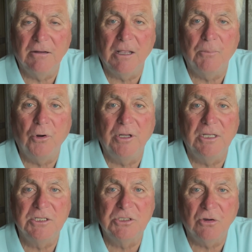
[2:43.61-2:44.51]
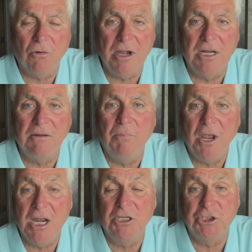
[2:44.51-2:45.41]
and they're putting this training
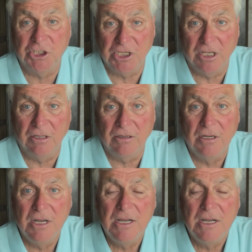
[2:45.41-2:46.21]
page together